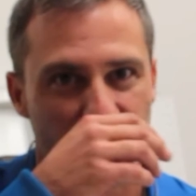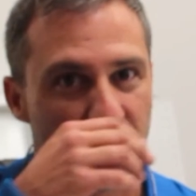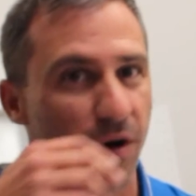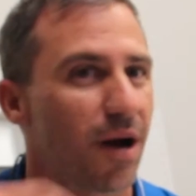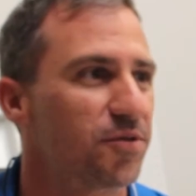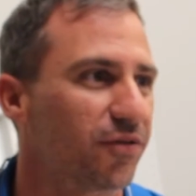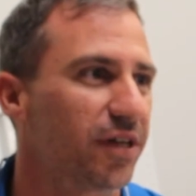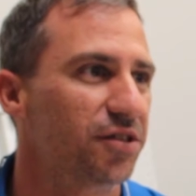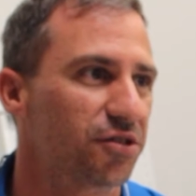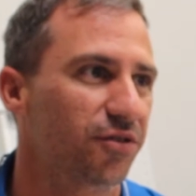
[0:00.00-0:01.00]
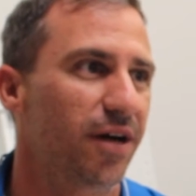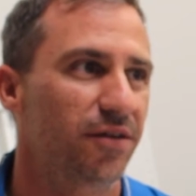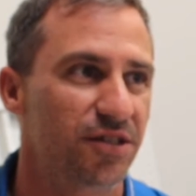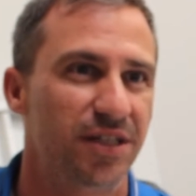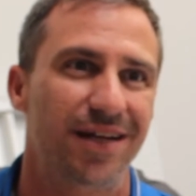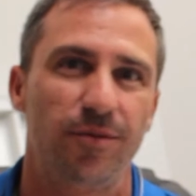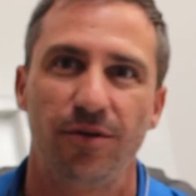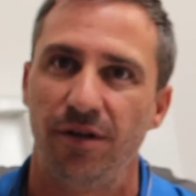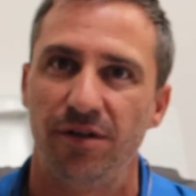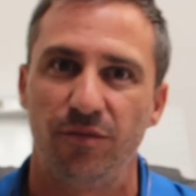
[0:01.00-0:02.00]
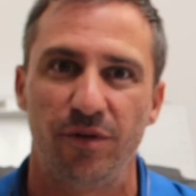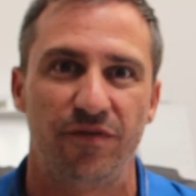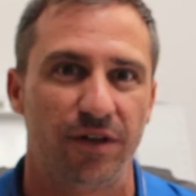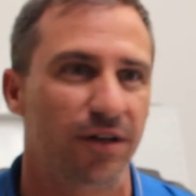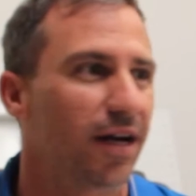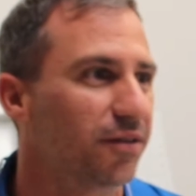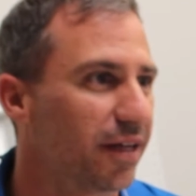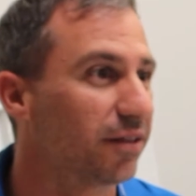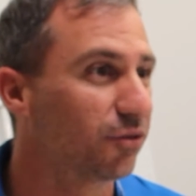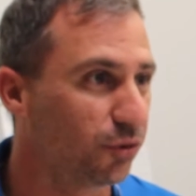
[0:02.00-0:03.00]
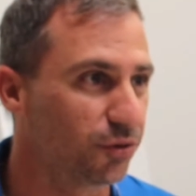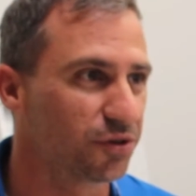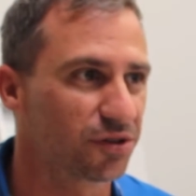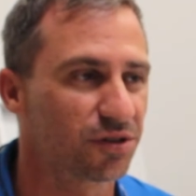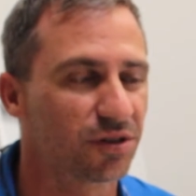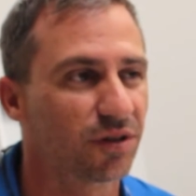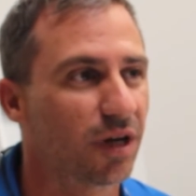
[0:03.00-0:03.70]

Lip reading: From our observations around this neighborhood, we figured out that tools